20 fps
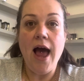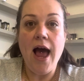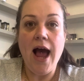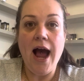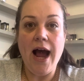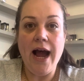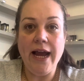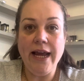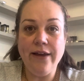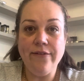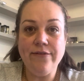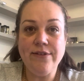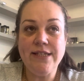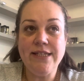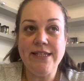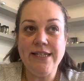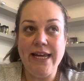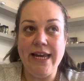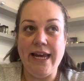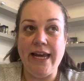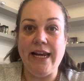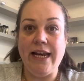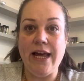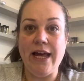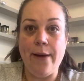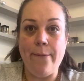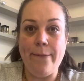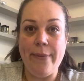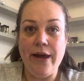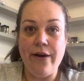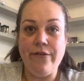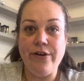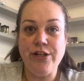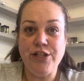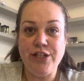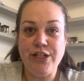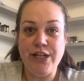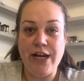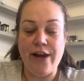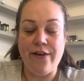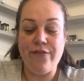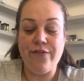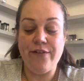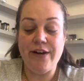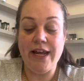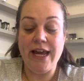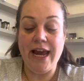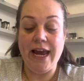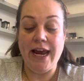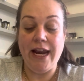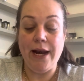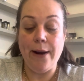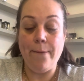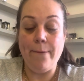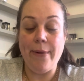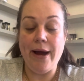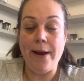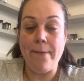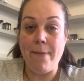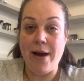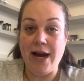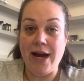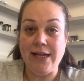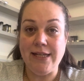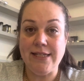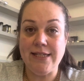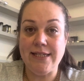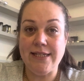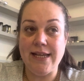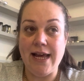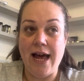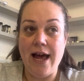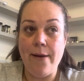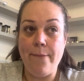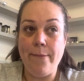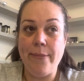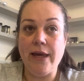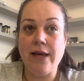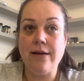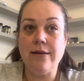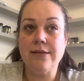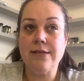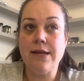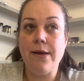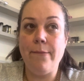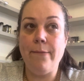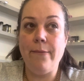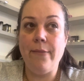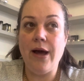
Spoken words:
I have seen a bit of a shift in my mindset, because